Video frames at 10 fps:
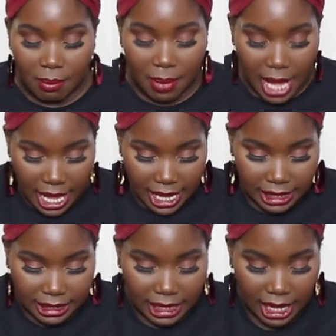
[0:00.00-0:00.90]

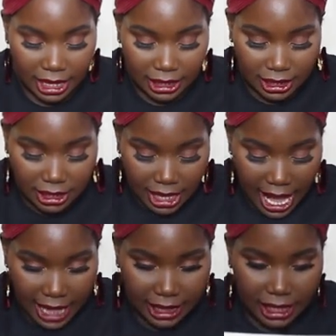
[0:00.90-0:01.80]
But
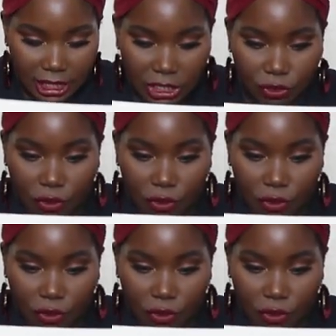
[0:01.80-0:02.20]
look at this